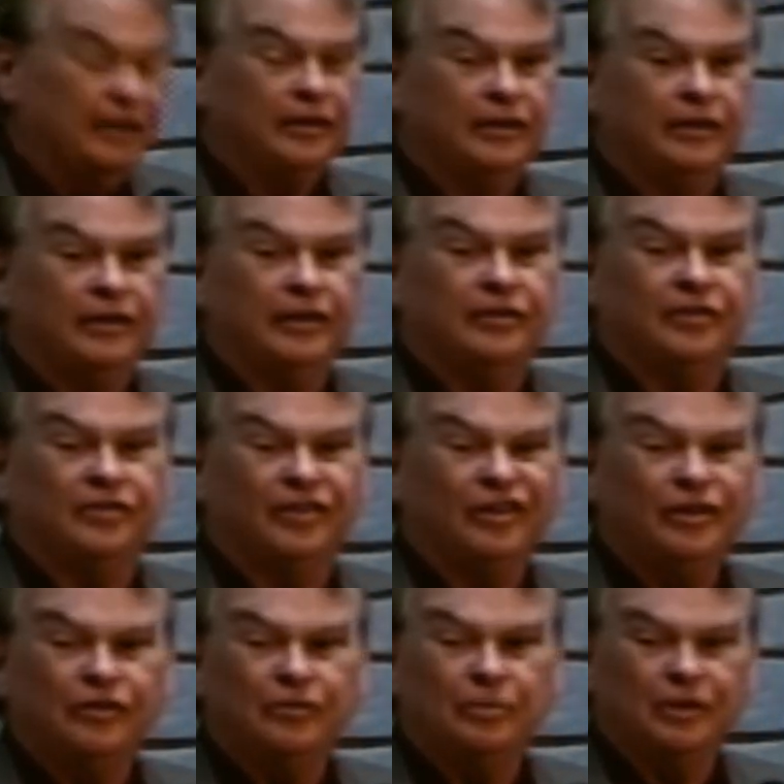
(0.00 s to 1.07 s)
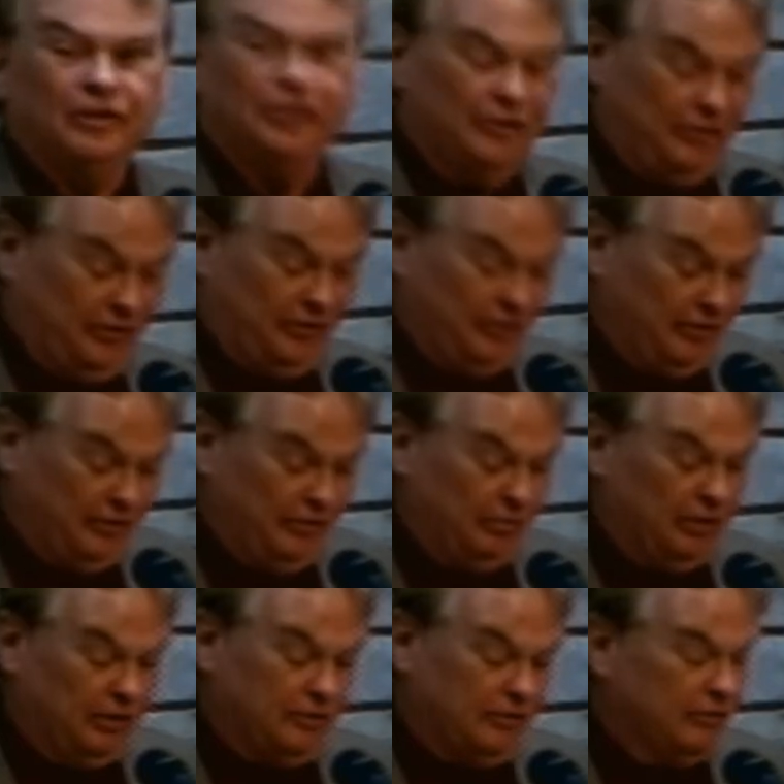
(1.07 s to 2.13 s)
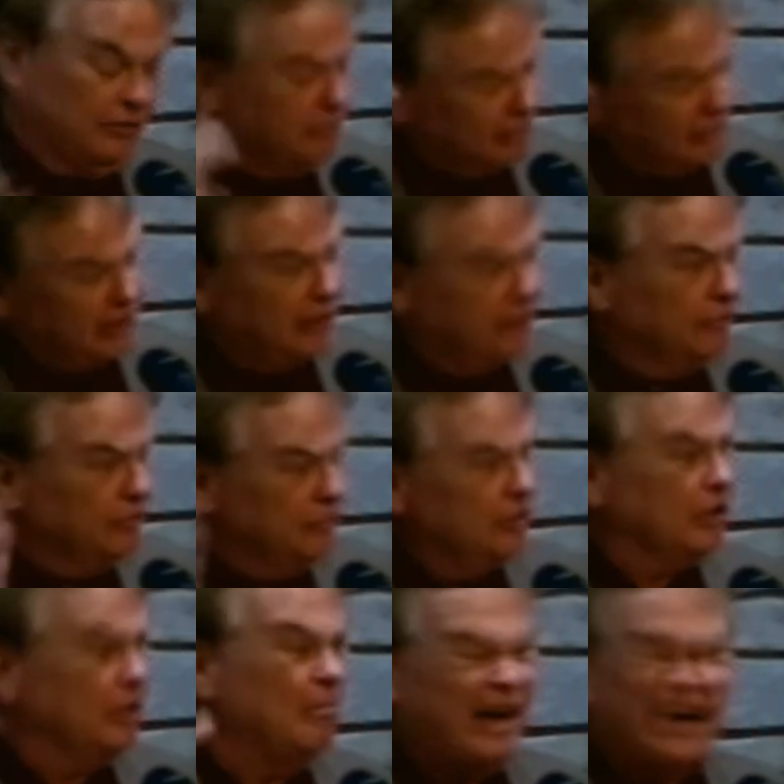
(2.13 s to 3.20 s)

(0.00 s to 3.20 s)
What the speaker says: It starts with this sentence which kind of shook my